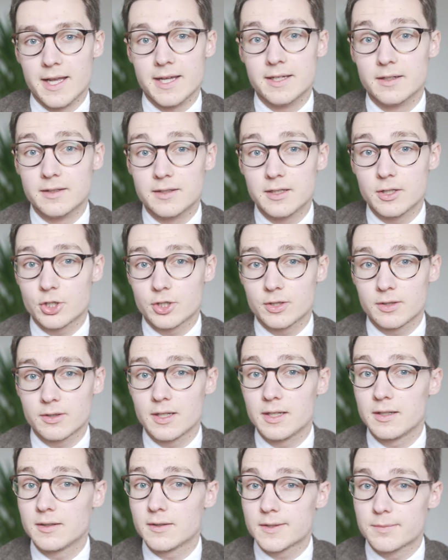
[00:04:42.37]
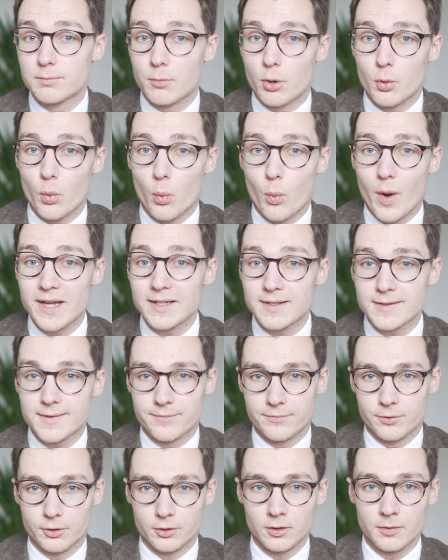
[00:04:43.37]
In addition, it is more
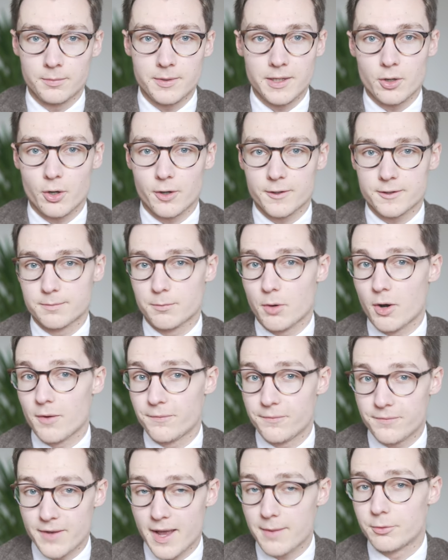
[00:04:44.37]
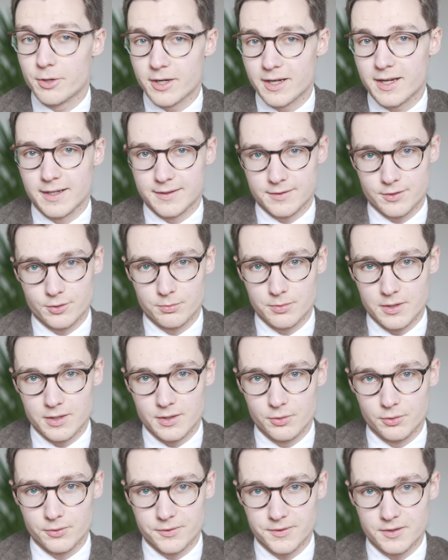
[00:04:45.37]
wasteful because more fabric has to be
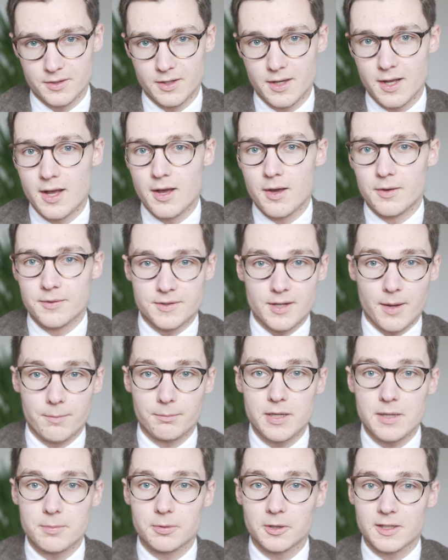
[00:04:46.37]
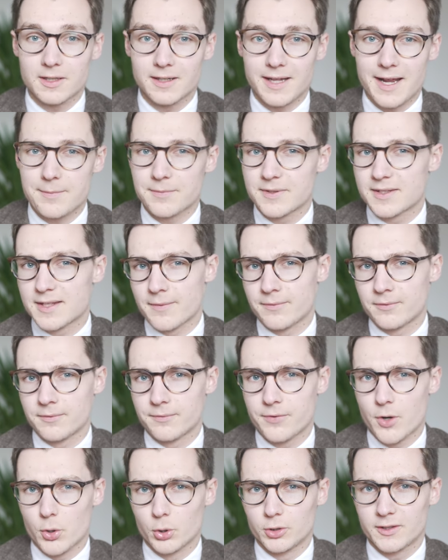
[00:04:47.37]
used. Some people claim
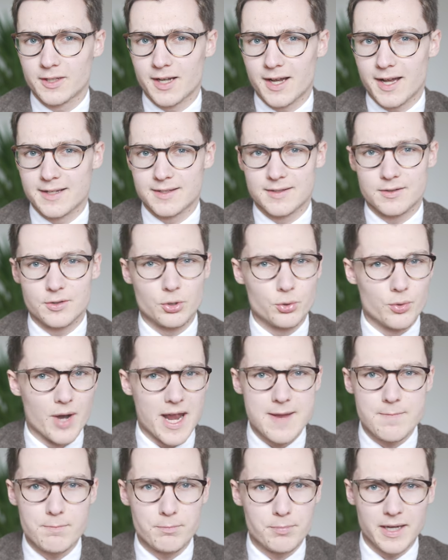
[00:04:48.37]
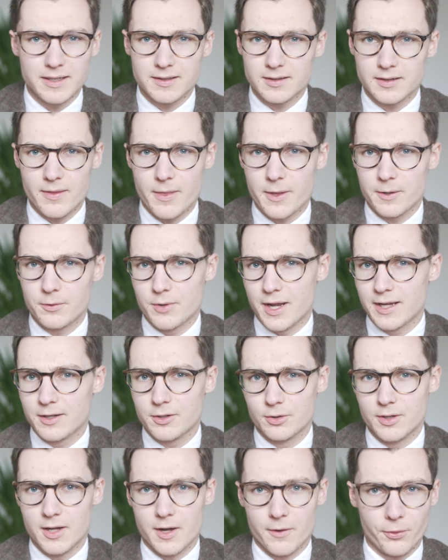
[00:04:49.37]
seven-fold ties drape better than
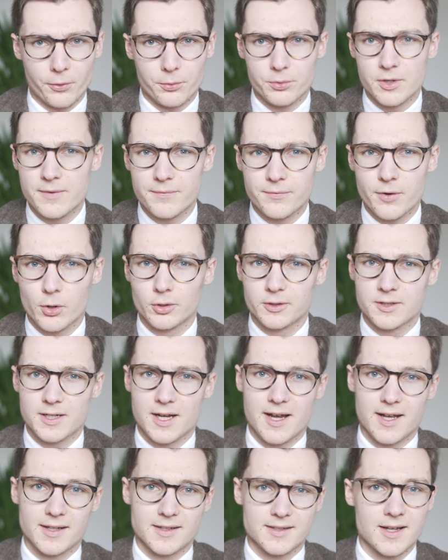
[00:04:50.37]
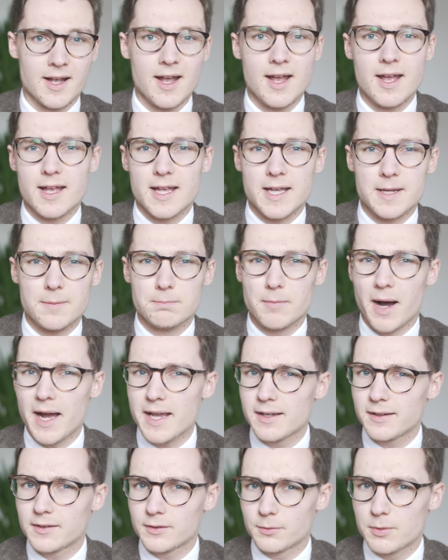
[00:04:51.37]
regular three-fold ties. In
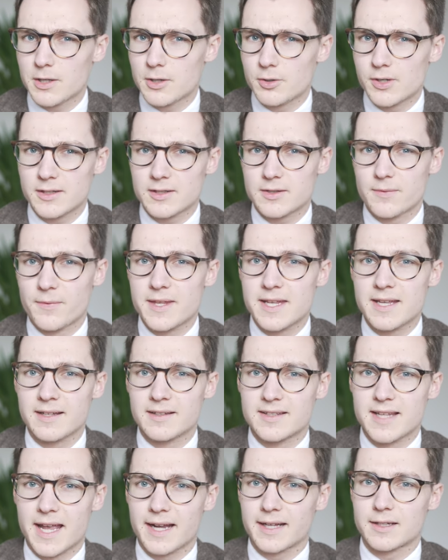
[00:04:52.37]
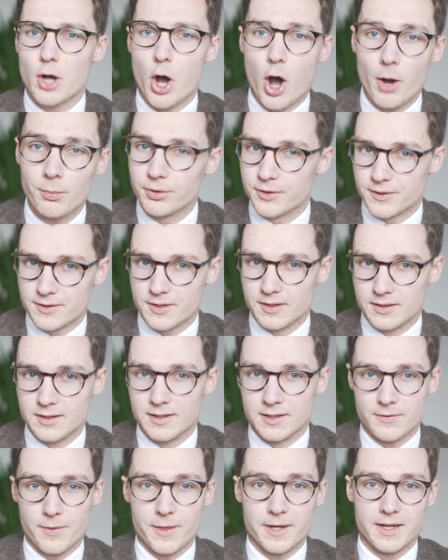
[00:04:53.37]
my experience, the exact opposite
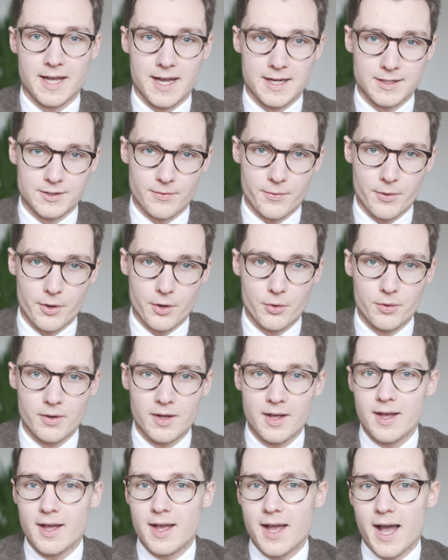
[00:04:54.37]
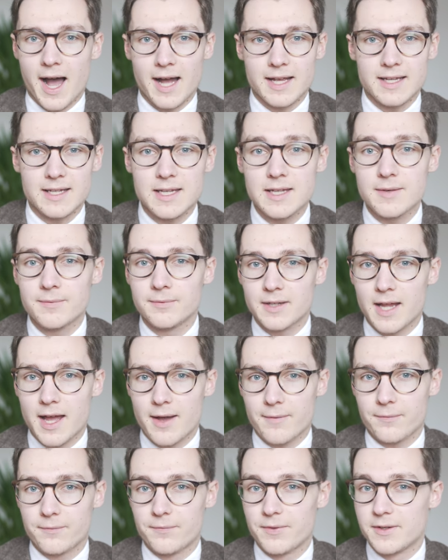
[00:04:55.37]
is the case though. I even
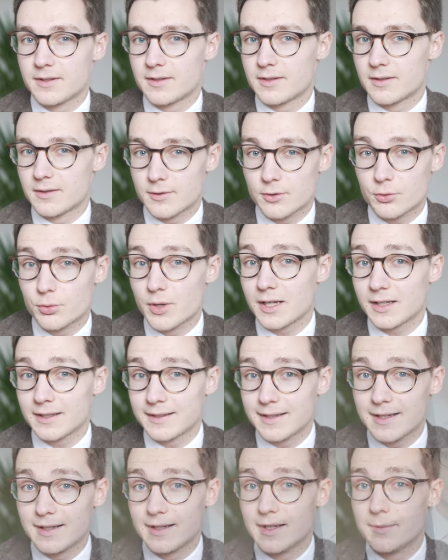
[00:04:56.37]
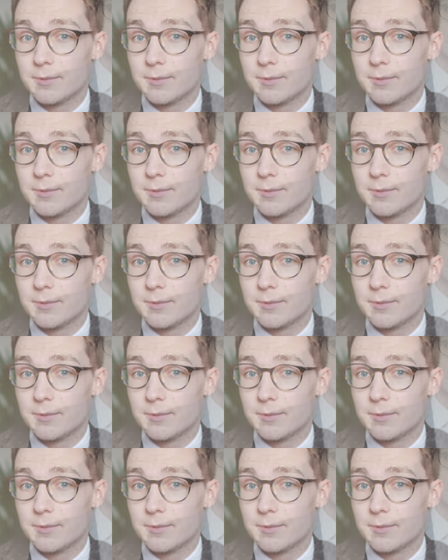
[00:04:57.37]
have this strictly